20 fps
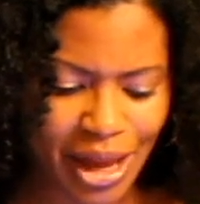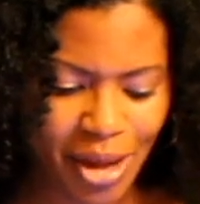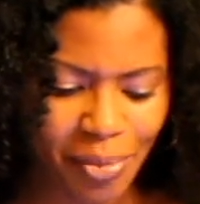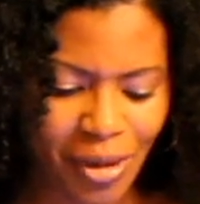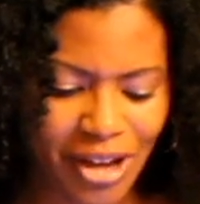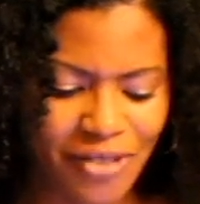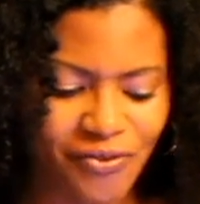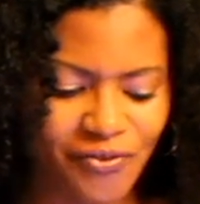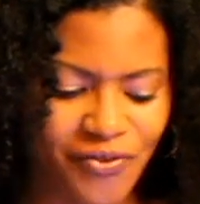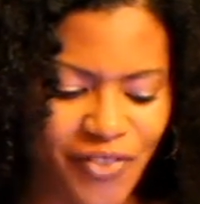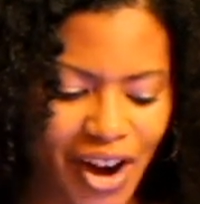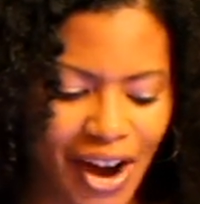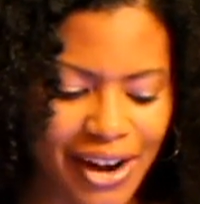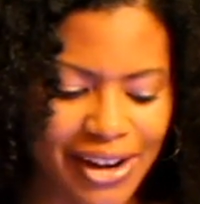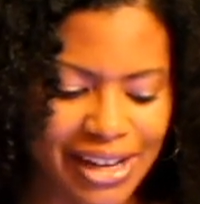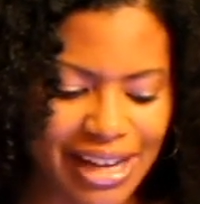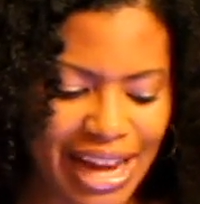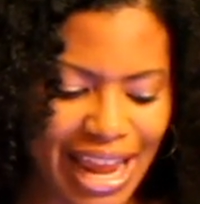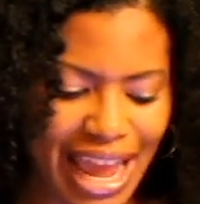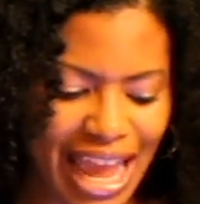but
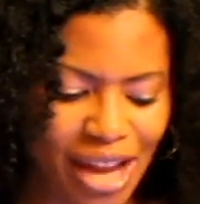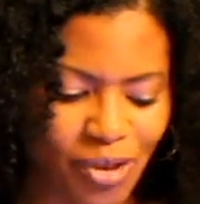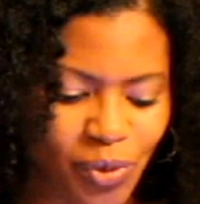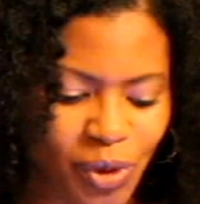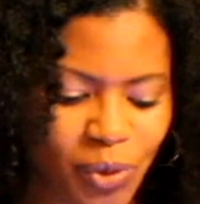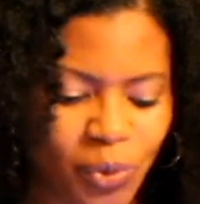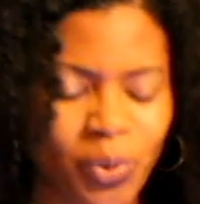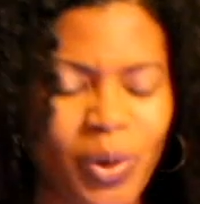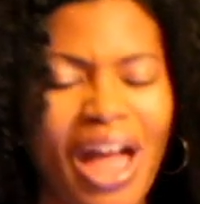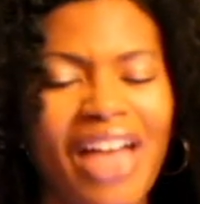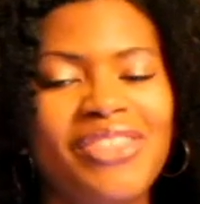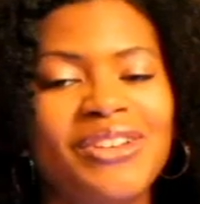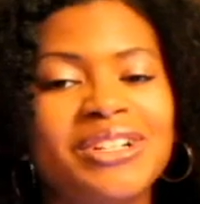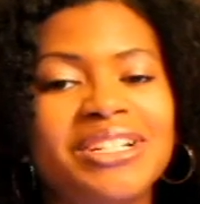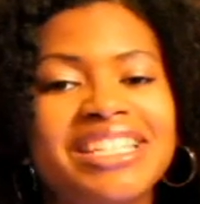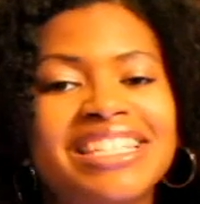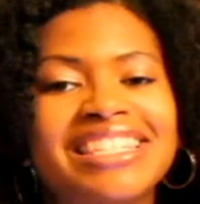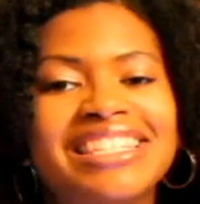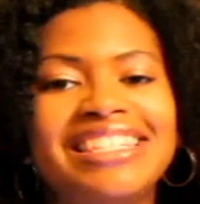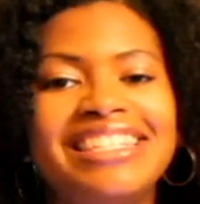Ferdinand would rather
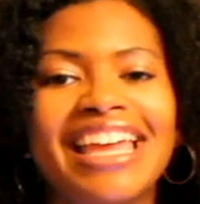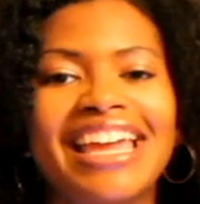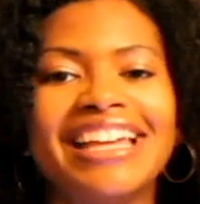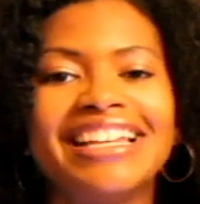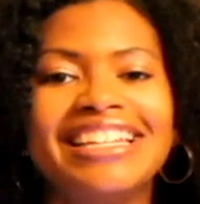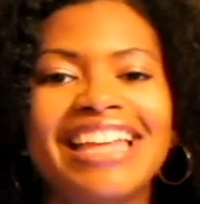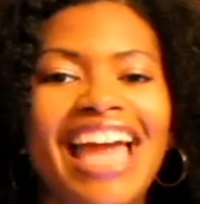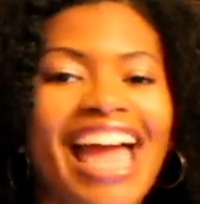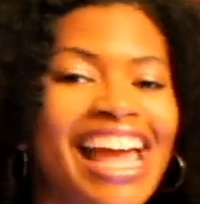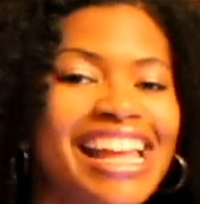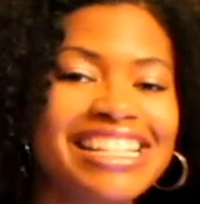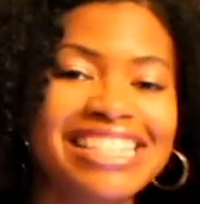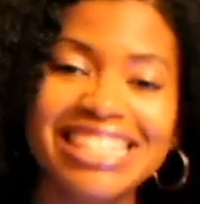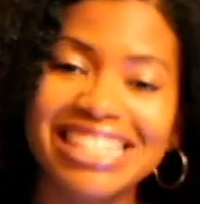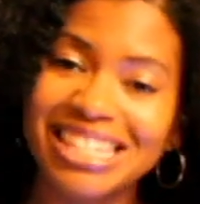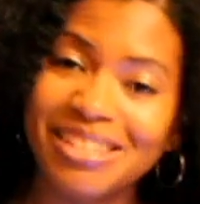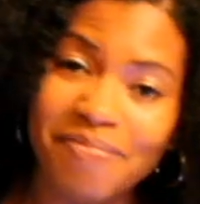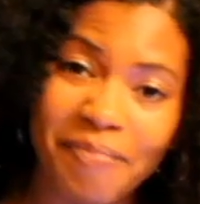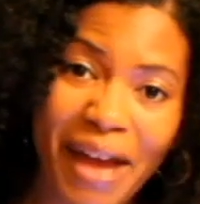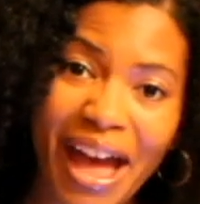sit and
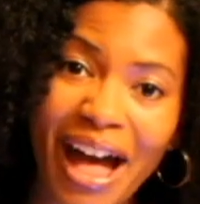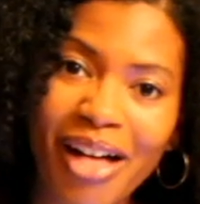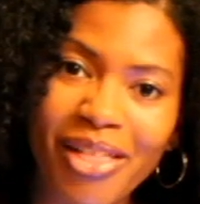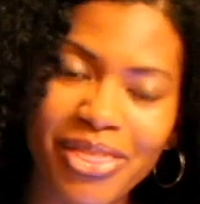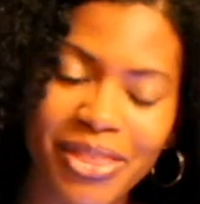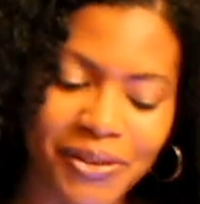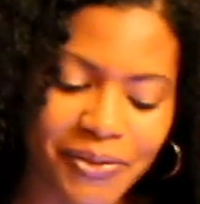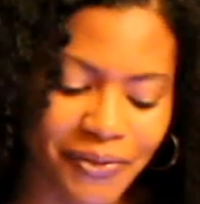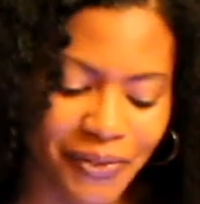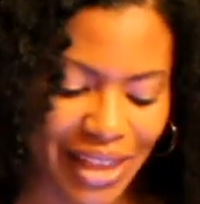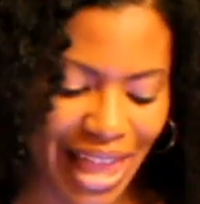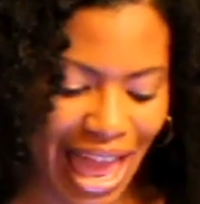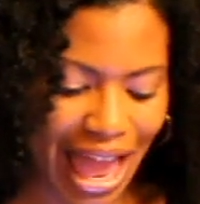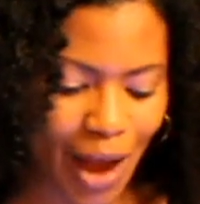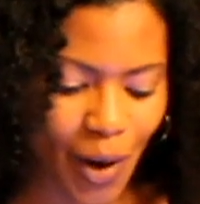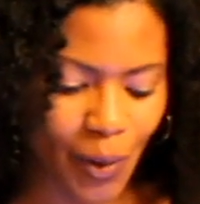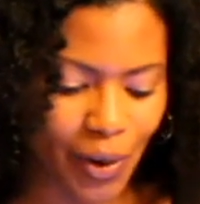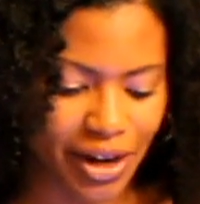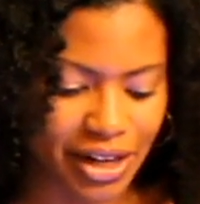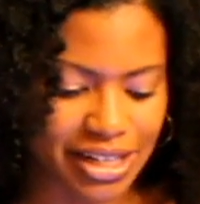smell the
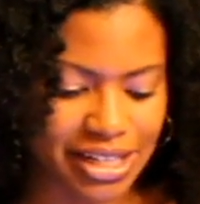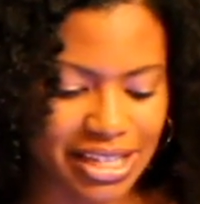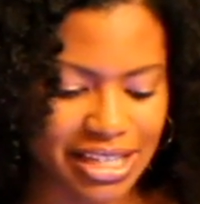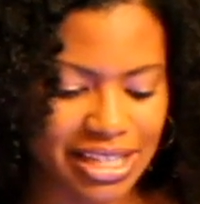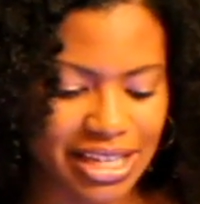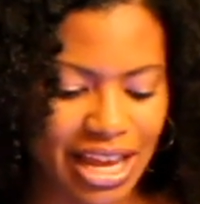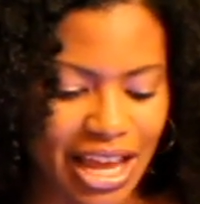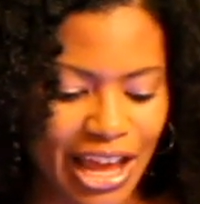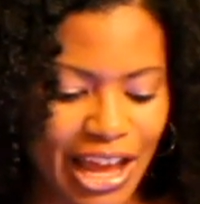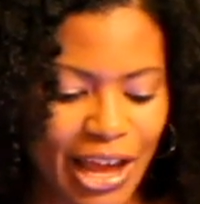flowers.